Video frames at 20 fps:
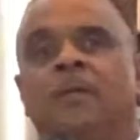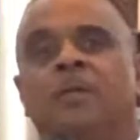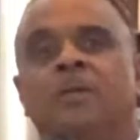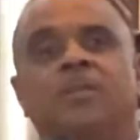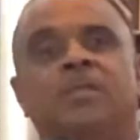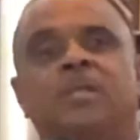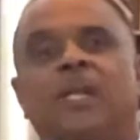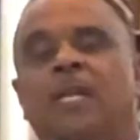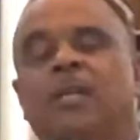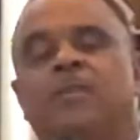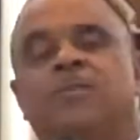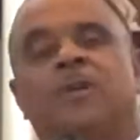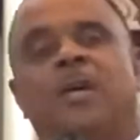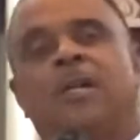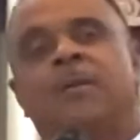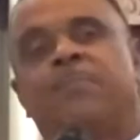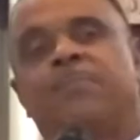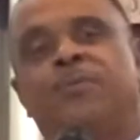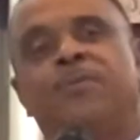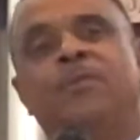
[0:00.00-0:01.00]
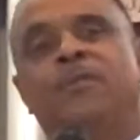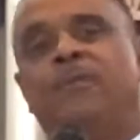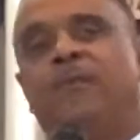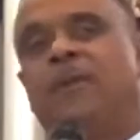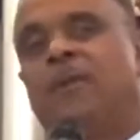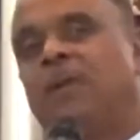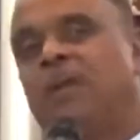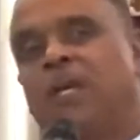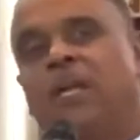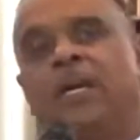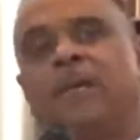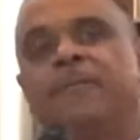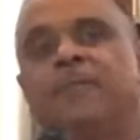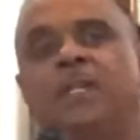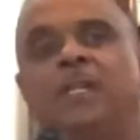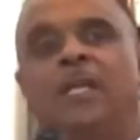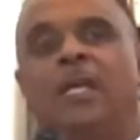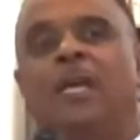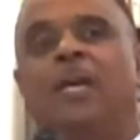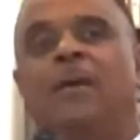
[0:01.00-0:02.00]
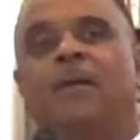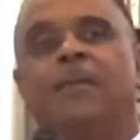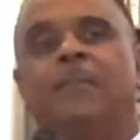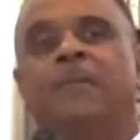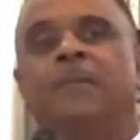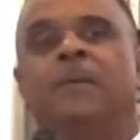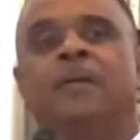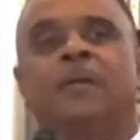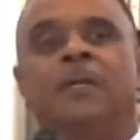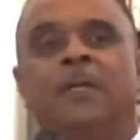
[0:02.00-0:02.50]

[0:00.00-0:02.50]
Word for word: You're steady trying to prove your love to them,